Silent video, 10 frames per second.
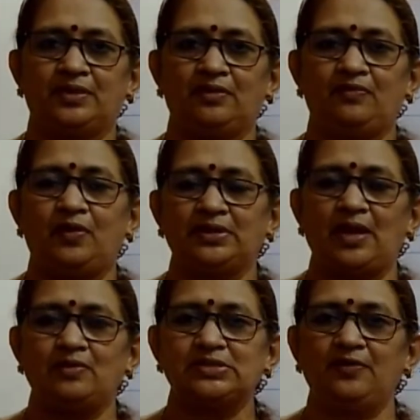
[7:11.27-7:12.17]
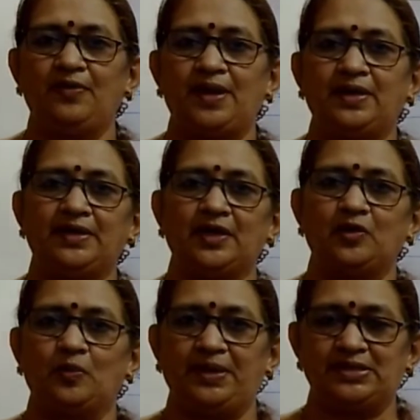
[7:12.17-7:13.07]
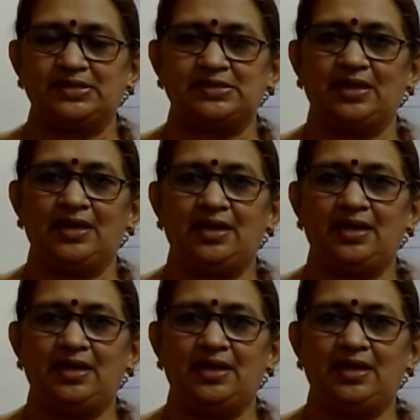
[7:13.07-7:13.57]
for 1500 rupees.